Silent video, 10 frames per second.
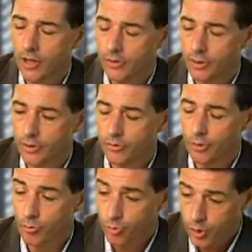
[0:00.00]

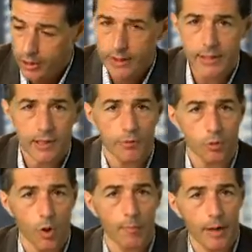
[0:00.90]
that really
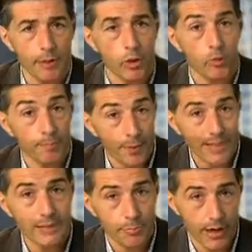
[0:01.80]
delivers what might be called
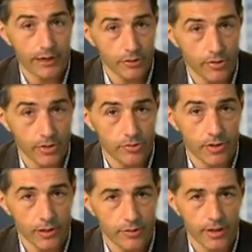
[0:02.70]
best practices
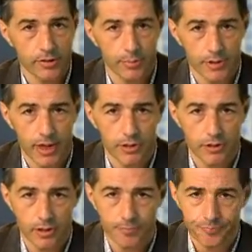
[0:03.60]
in data
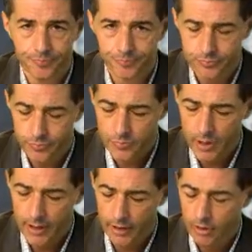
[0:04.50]
protection.
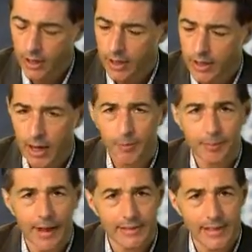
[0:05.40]
Now, coming
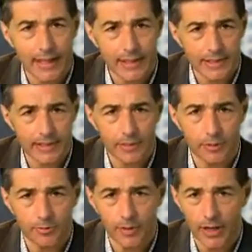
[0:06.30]
back to that list
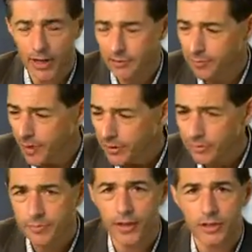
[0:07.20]
of
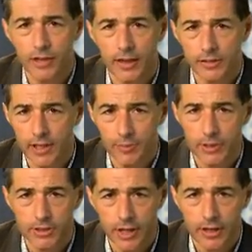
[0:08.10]
advanced functionality, let me
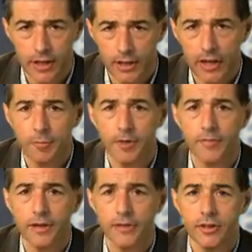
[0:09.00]
just add a couple
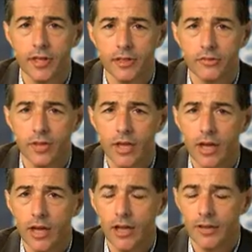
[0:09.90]
of other things.
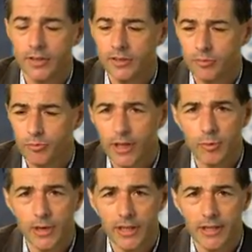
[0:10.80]
These are really
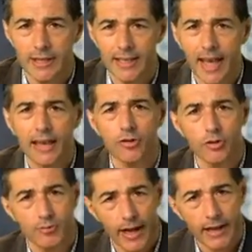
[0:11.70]
where the
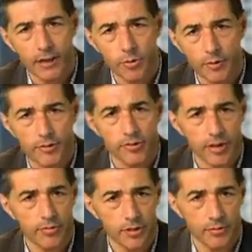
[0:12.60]
extra value of the
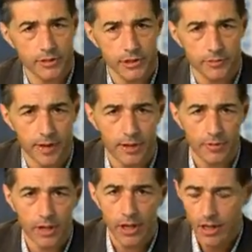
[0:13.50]
SAFE service is found.